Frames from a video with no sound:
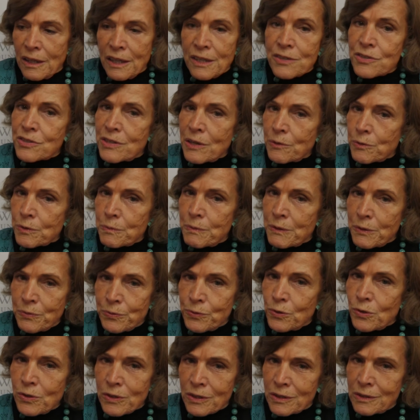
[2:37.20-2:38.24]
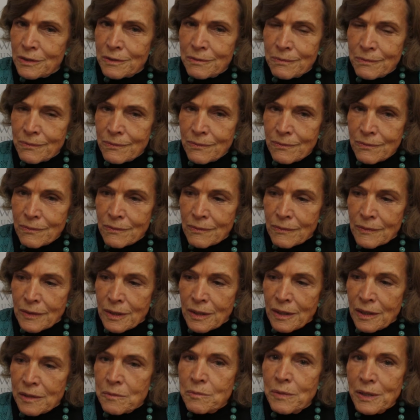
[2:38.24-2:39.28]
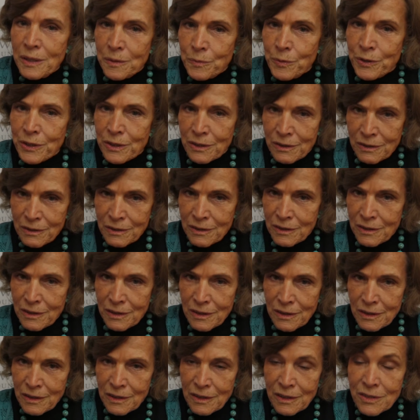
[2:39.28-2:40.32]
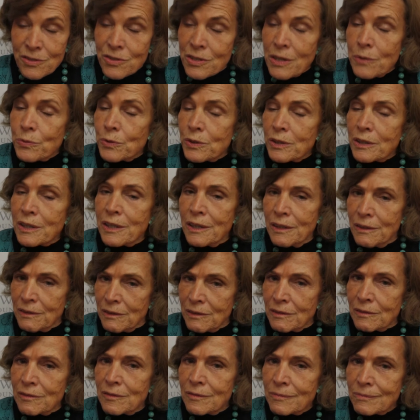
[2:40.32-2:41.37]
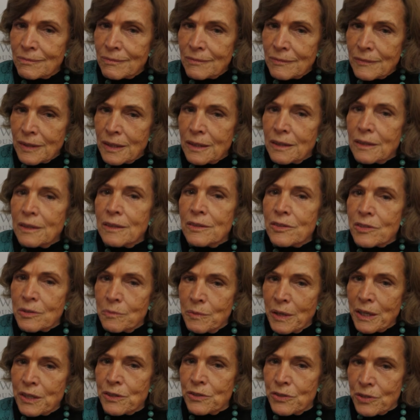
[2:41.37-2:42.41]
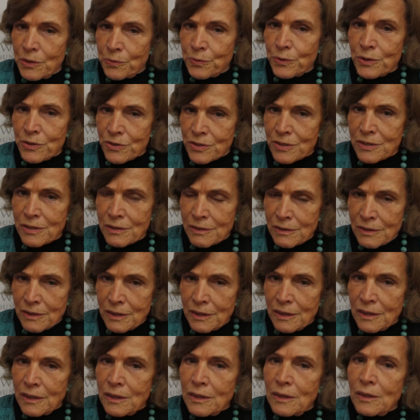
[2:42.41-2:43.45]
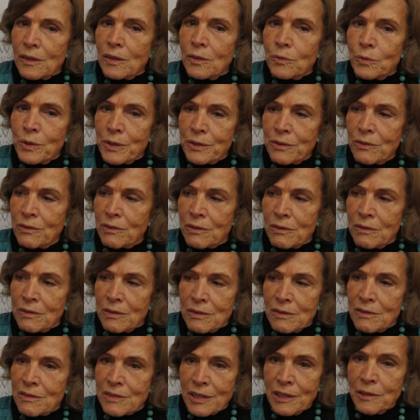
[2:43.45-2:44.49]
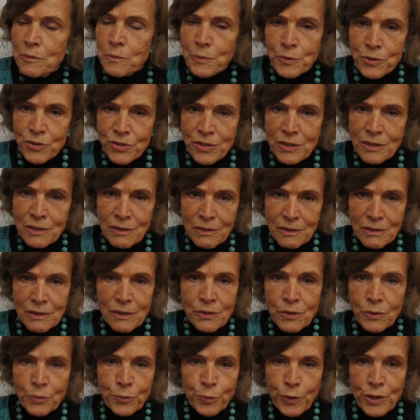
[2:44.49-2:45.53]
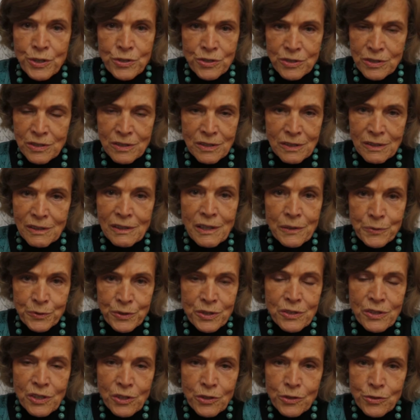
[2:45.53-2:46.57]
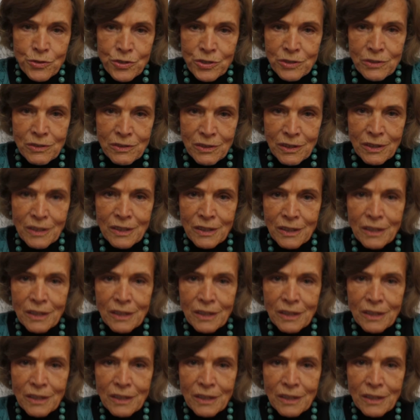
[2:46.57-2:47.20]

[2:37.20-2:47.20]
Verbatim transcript: as never before, and maybe as never again, to make a difference. With ten percent of the fish left in the ocean